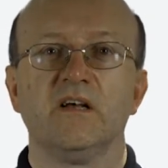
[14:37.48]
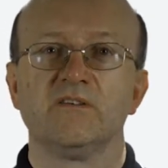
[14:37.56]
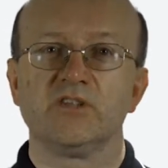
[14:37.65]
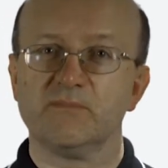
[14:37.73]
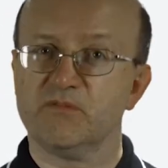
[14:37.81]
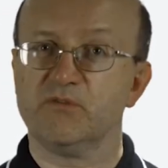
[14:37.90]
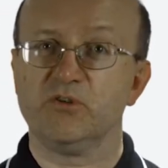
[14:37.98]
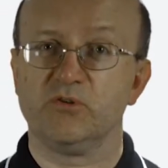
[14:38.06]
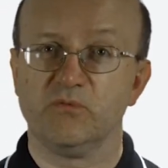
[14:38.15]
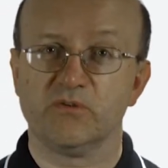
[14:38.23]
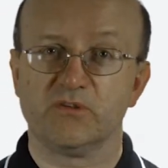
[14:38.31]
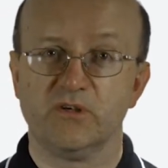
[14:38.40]
some of which
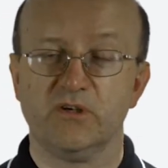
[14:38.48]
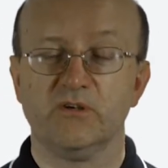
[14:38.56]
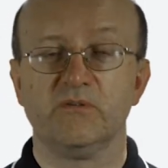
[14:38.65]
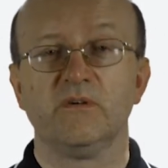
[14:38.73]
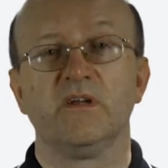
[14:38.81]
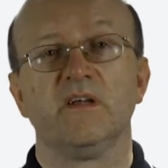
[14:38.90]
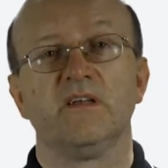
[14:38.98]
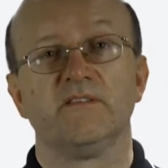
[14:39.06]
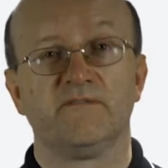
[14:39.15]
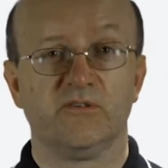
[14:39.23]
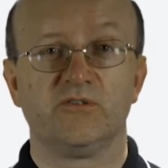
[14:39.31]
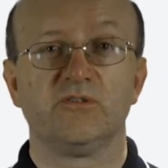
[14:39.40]
you ought to know, the
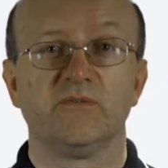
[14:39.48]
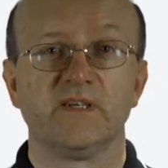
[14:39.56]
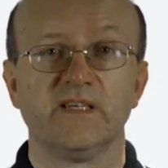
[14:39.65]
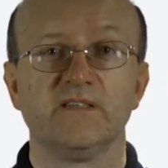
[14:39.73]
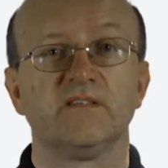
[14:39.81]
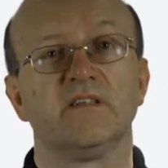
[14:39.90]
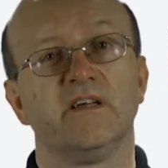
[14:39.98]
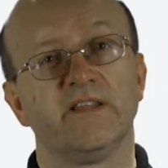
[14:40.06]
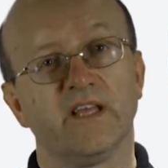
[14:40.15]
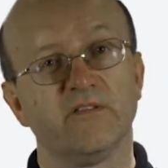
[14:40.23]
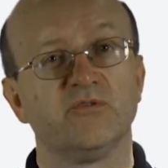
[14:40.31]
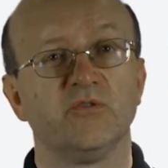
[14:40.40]
first two at least, and
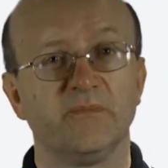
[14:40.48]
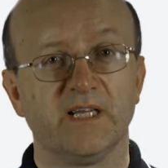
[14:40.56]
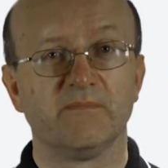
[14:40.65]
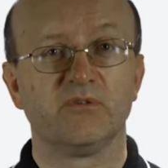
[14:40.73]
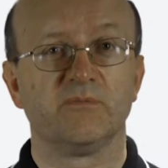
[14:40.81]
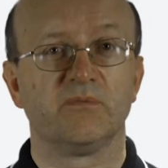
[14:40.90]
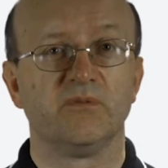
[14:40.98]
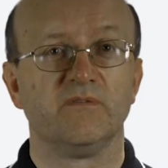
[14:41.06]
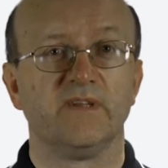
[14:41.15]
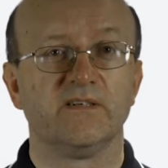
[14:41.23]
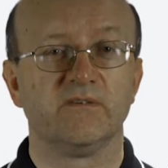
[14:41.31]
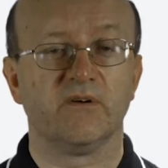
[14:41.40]
the others you'll be able to prove
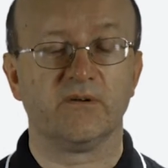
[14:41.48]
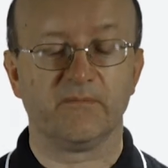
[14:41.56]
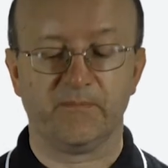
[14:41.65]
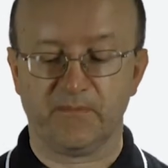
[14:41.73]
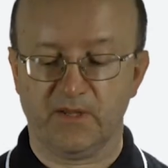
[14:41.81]
later on.